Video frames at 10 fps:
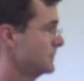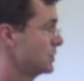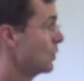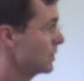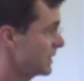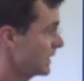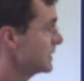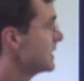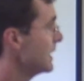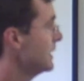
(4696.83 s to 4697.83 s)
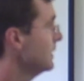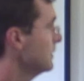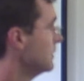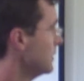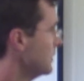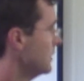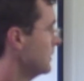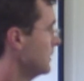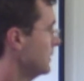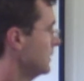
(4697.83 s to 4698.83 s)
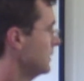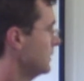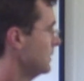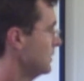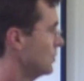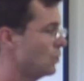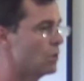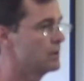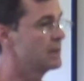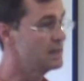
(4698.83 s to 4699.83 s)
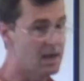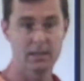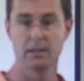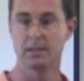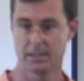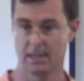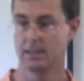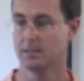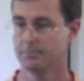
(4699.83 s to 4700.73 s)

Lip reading: So are they going to take it? Or are they not going to take it?